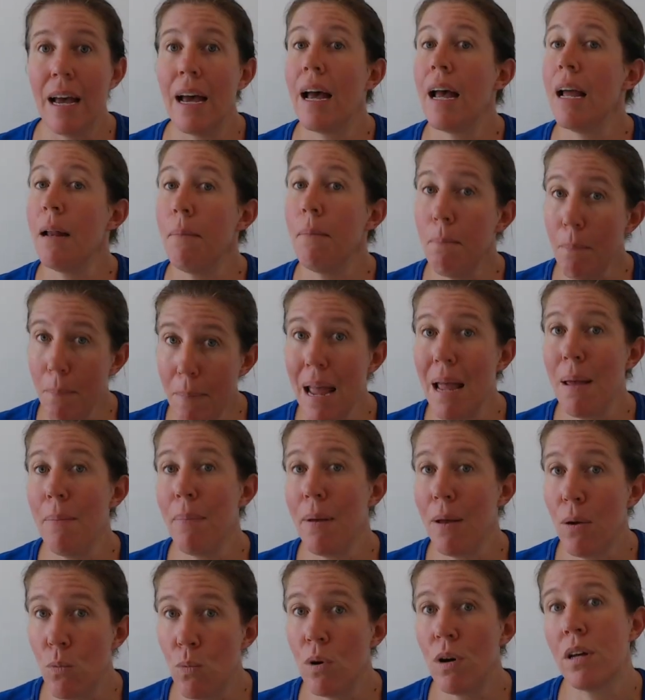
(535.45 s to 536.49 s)
it may
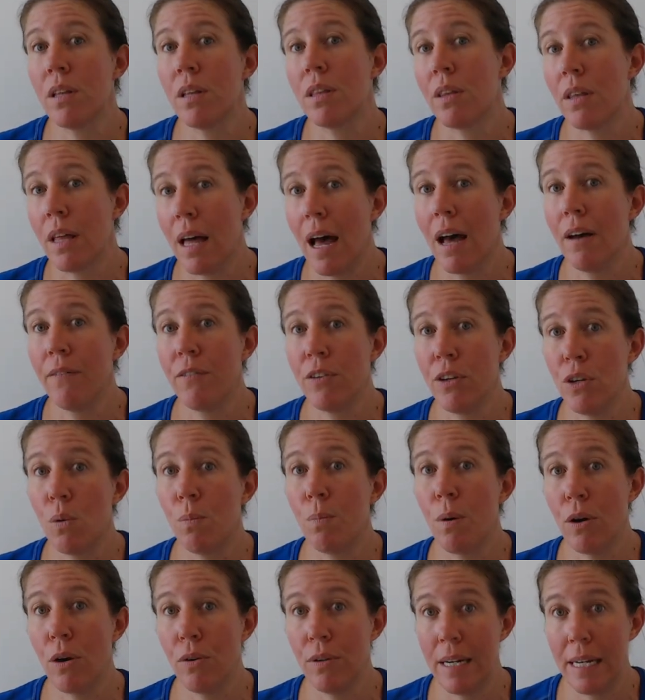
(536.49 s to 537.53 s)
be worth having your
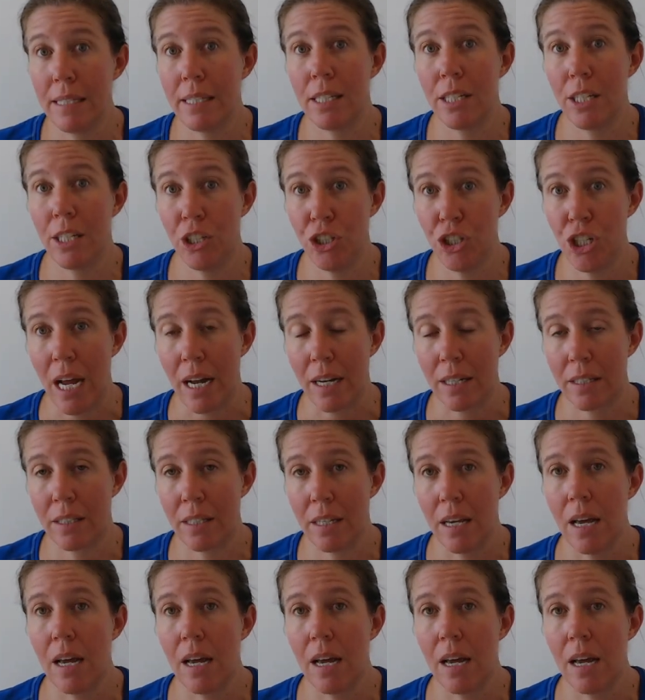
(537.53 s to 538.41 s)
bone density checked